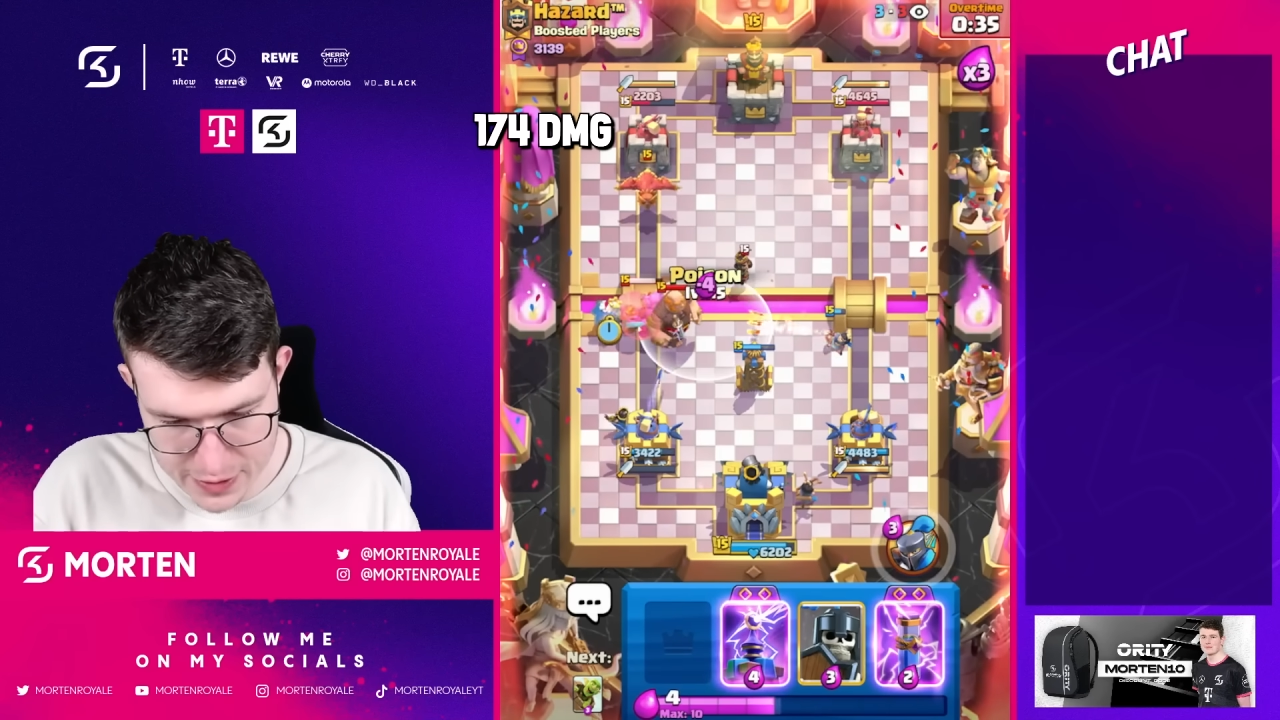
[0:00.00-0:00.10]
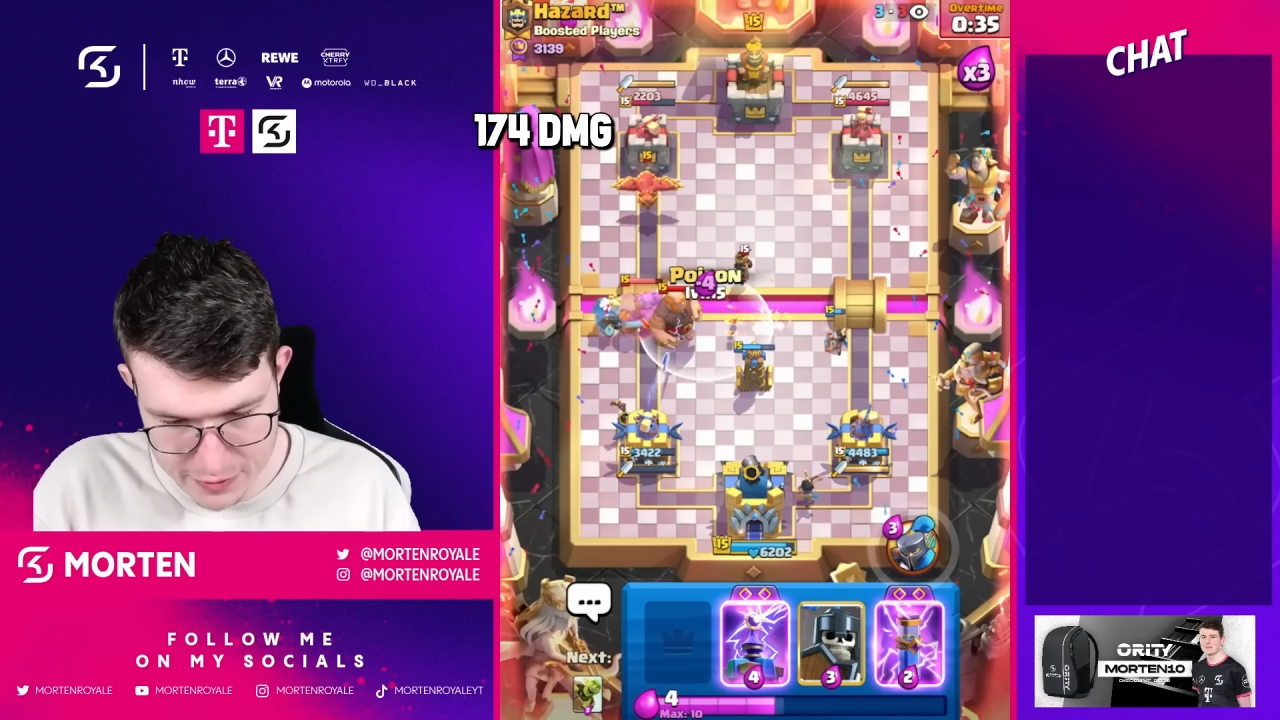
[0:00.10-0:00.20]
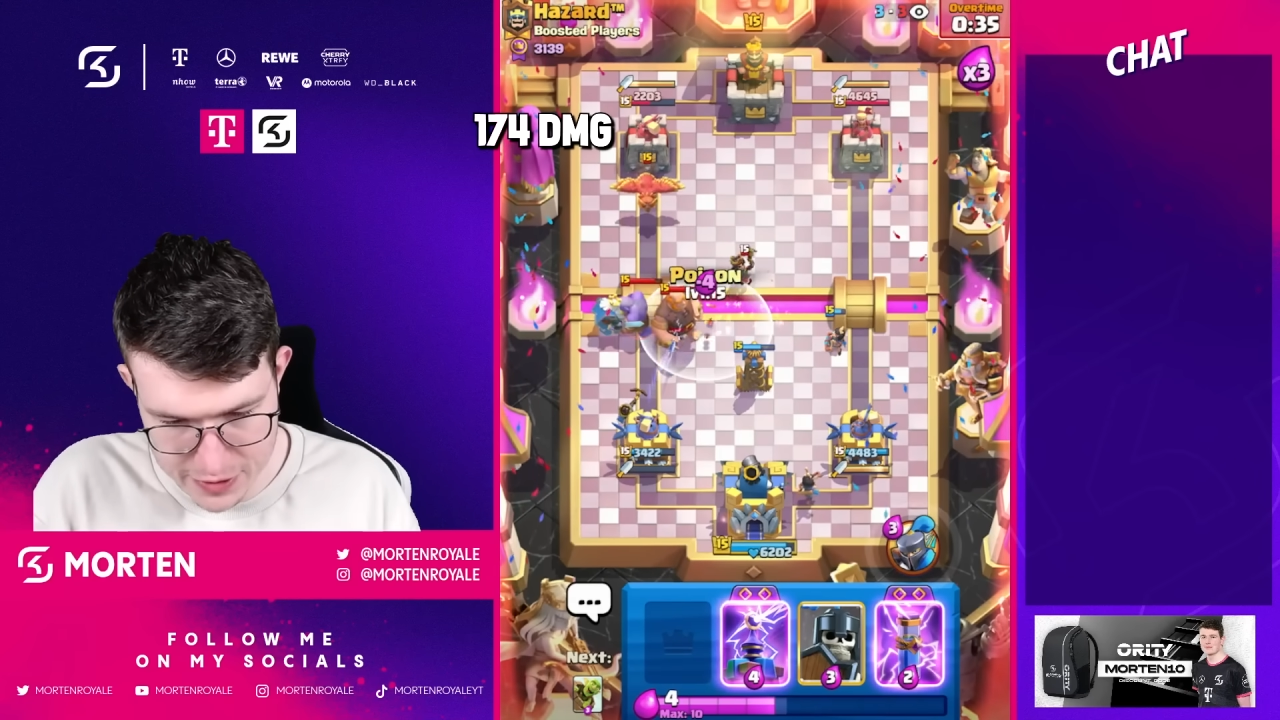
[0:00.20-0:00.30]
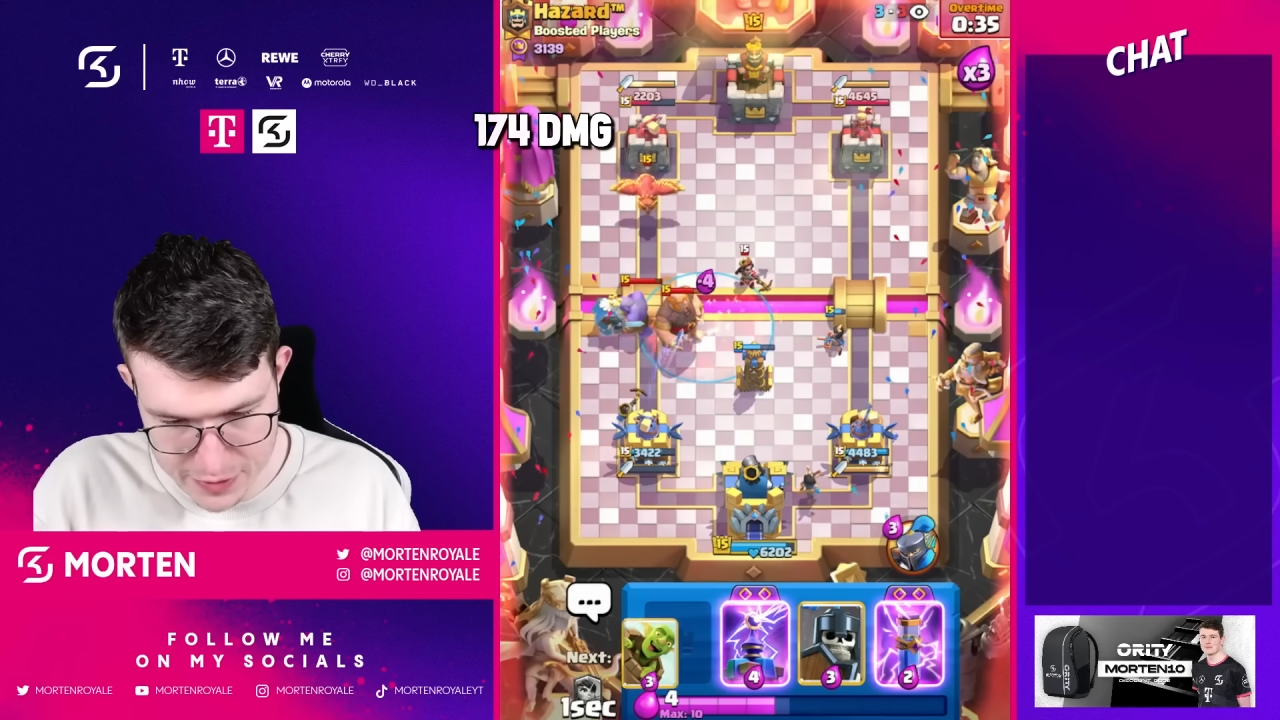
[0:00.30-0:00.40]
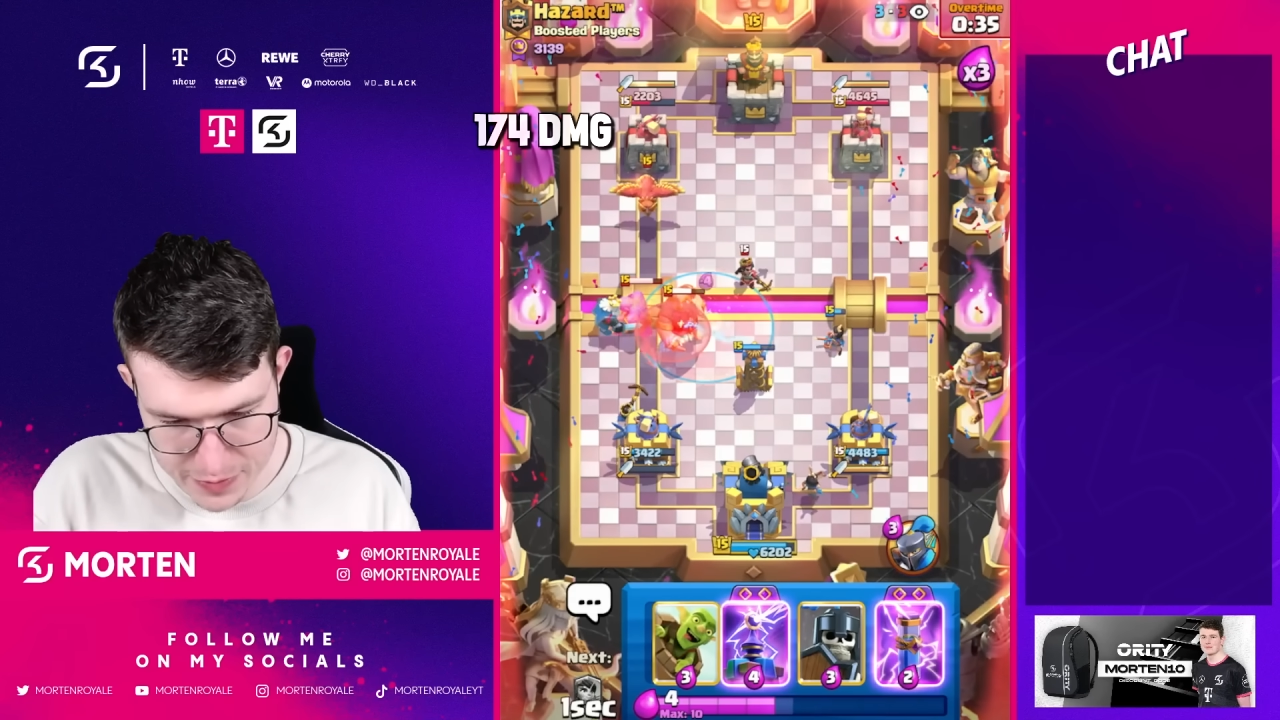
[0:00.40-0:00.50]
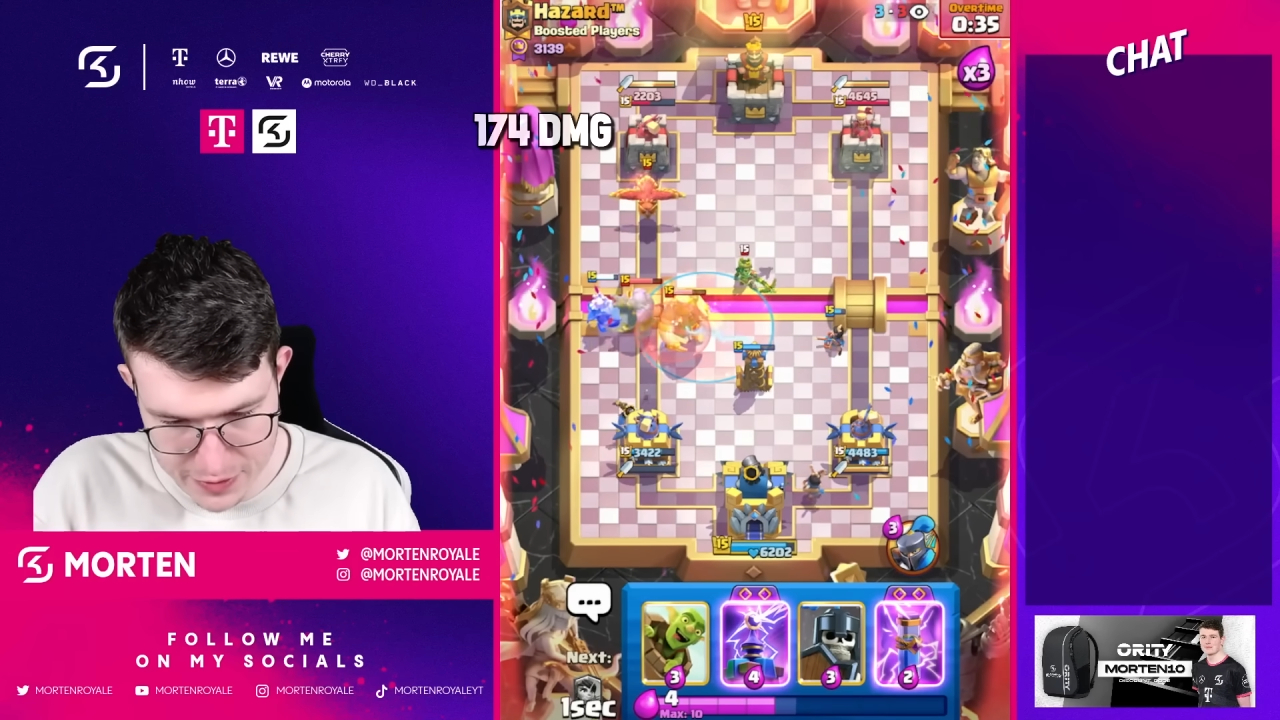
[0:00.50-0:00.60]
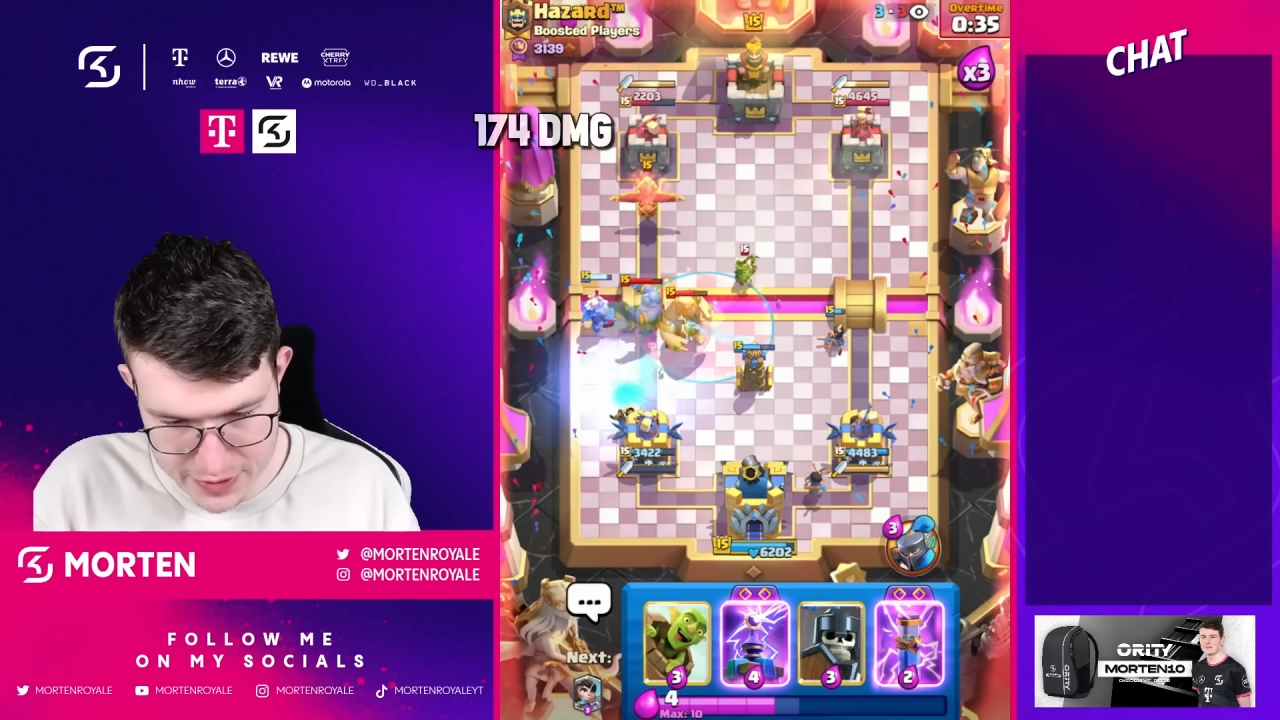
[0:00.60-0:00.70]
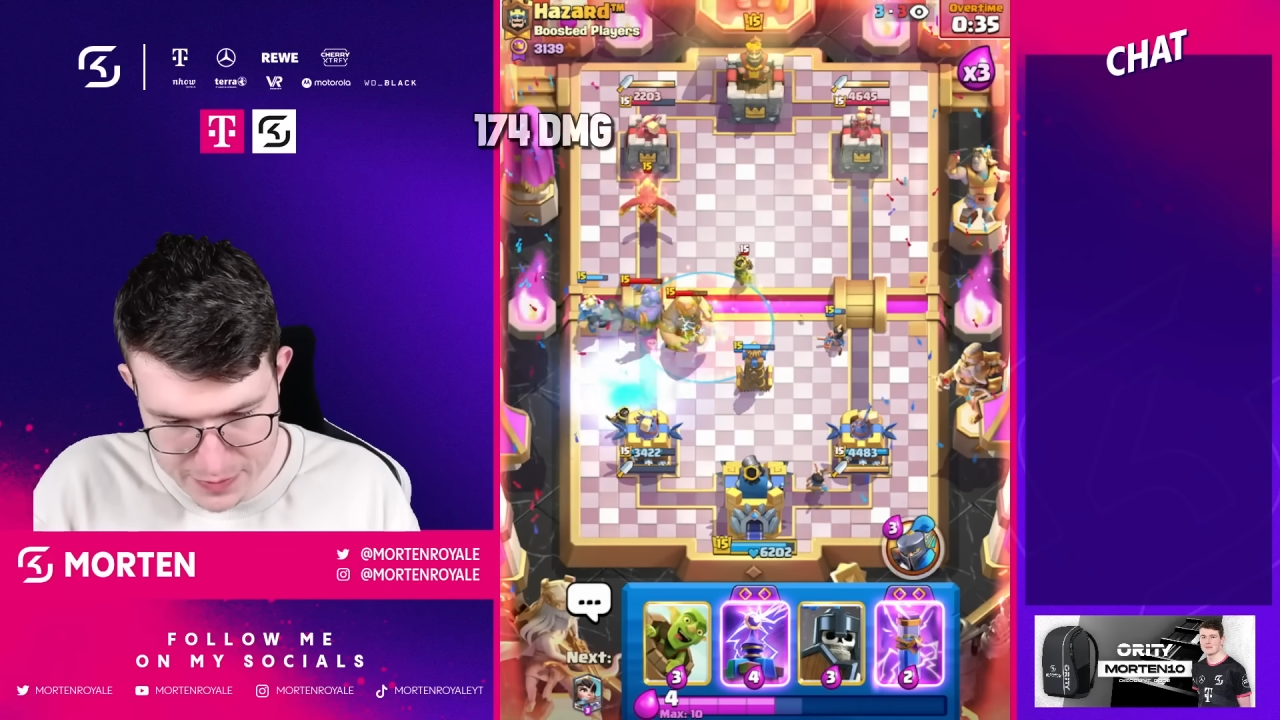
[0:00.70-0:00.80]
Really good poison